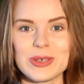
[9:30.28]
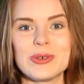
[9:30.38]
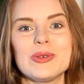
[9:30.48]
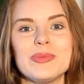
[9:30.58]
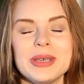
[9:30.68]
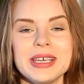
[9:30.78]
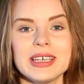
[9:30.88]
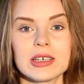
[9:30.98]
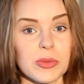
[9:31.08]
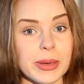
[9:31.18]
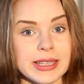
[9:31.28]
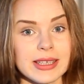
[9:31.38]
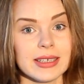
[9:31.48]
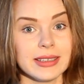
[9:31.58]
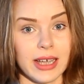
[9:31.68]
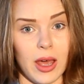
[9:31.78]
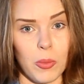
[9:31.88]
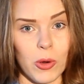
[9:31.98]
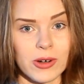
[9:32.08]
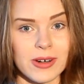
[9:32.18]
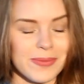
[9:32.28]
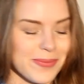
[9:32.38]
could be Romance d'Amour.